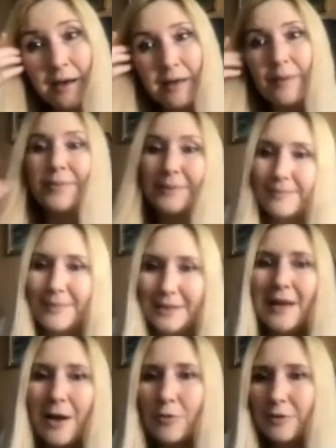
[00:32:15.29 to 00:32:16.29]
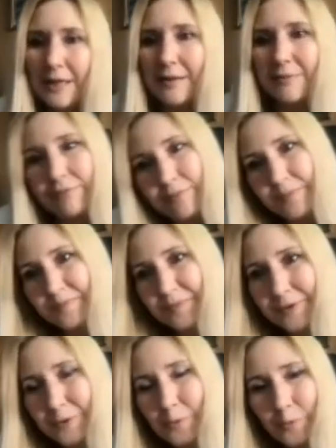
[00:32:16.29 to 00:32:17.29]
But now, yeah,
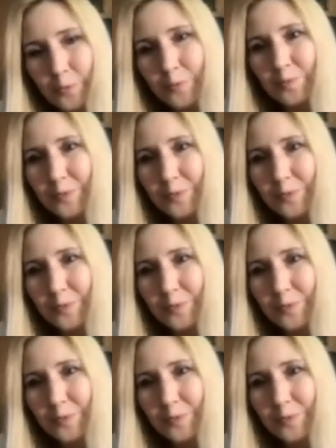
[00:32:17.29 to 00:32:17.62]
so